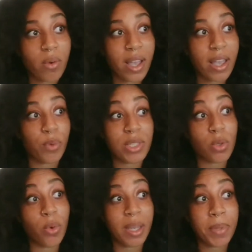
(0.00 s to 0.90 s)
If we're
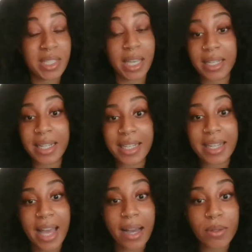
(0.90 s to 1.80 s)
talking particularly
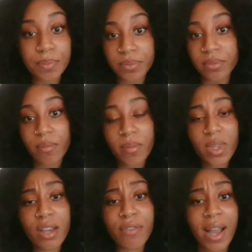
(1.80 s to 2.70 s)
now
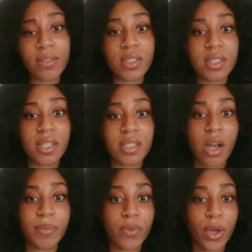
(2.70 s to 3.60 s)
around the time
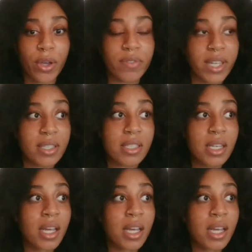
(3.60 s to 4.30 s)
of COVID,